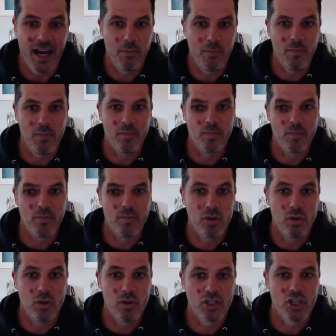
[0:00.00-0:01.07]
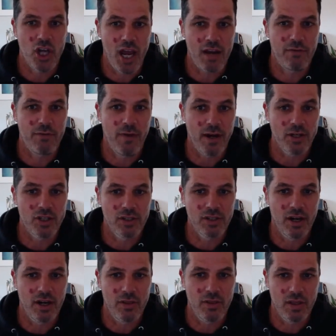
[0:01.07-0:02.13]
Use the chat function. I know
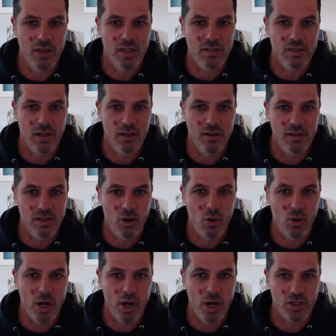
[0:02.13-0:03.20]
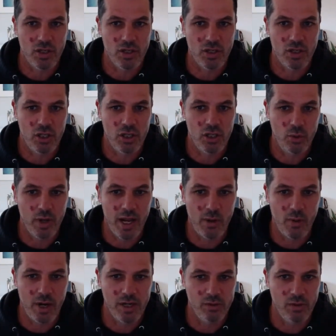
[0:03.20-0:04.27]
there's a question, a Q&A one as well, but
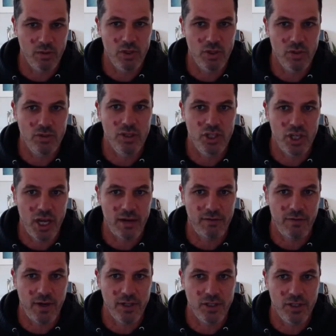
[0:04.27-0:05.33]
use the chat function